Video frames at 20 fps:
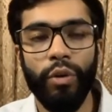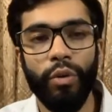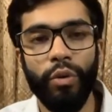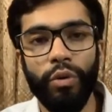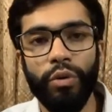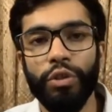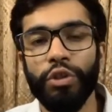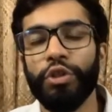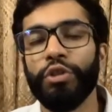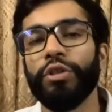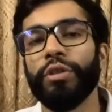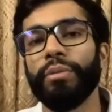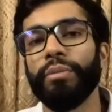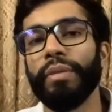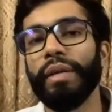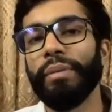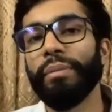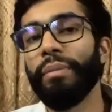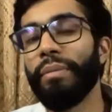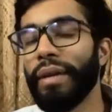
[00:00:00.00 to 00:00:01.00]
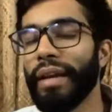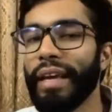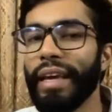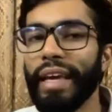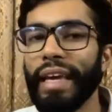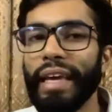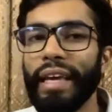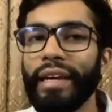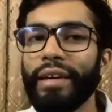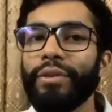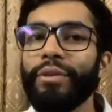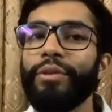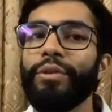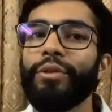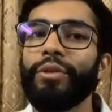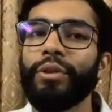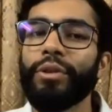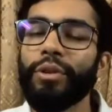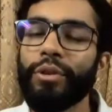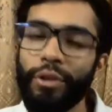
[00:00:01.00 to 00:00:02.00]
who should be playing,
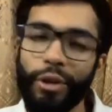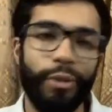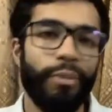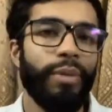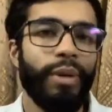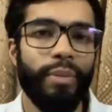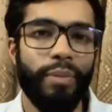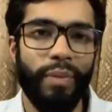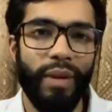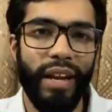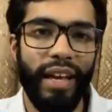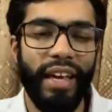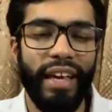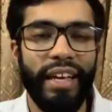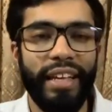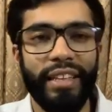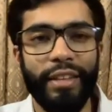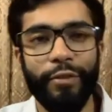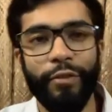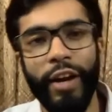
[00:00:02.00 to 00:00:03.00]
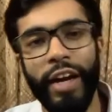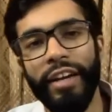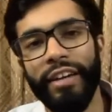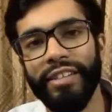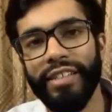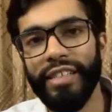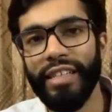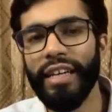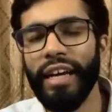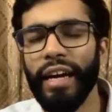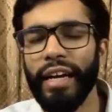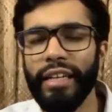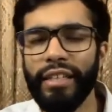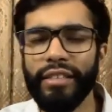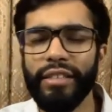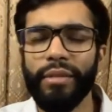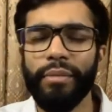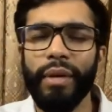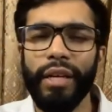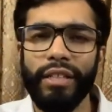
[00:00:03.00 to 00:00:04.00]
who could be playing, the fantasy
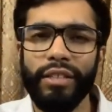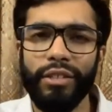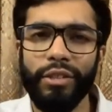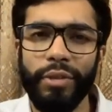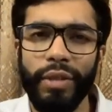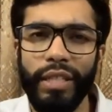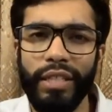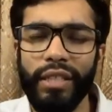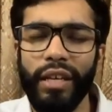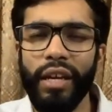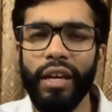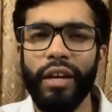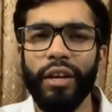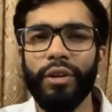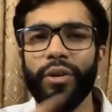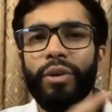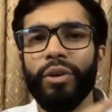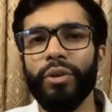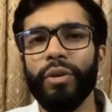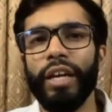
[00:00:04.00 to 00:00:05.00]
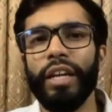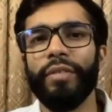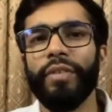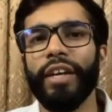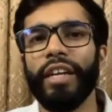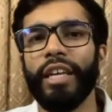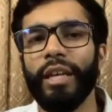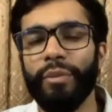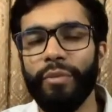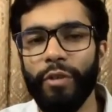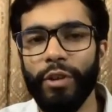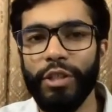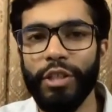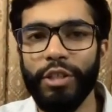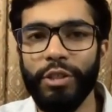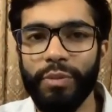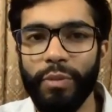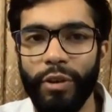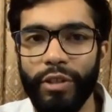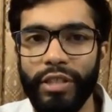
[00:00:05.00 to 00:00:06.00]
guides, the best tweets. Don't go anywhere. Keep watching
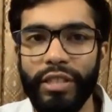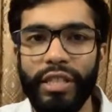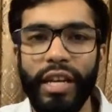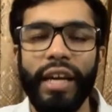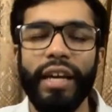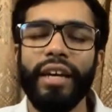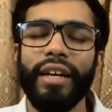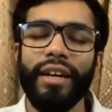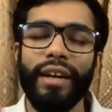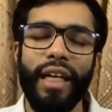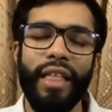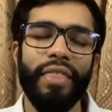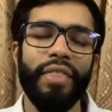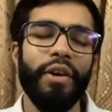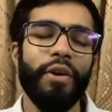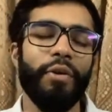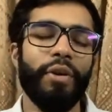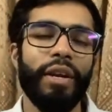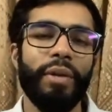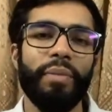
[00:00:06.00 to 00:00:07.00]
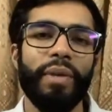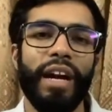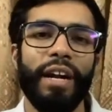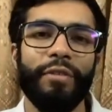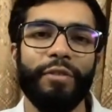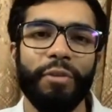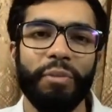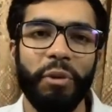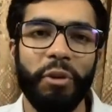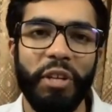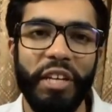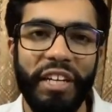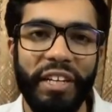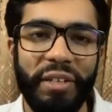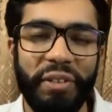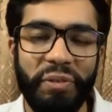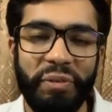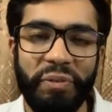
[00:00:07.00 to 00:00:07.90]
Sports Tiger, the only platform you need.